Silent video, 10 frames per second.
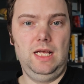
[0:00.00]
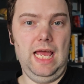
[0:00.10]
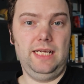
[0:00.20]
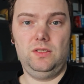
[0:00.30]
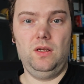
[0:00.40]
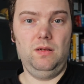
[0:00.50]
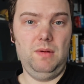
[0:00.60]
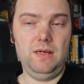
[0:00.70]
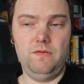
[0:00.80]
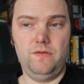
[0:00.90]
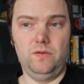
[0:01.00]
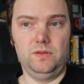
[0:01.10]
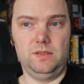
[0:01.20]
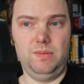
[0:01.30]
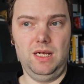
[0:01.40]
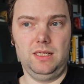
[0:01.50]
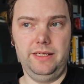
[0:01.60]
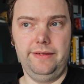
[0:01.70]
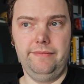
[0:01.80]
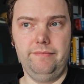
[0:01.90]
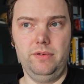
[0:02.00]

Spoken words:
external microphones plugged in.